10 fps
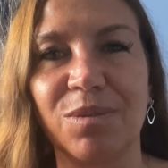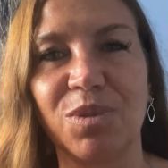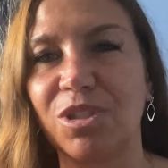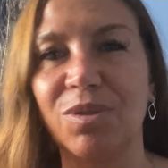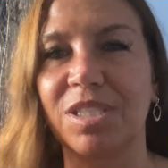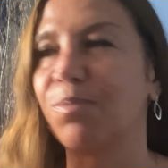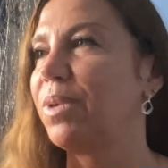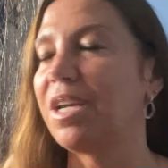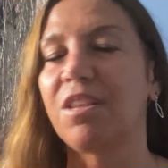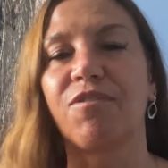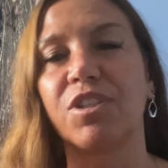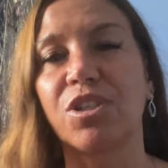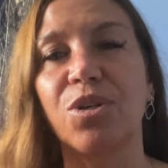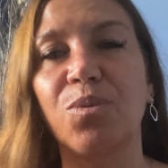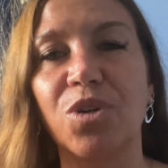We're used to being in the
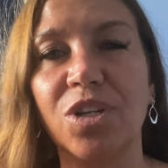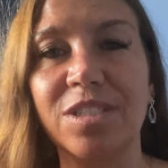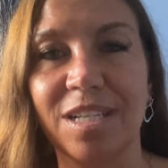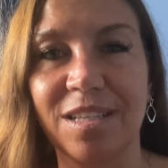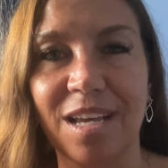physical world, and,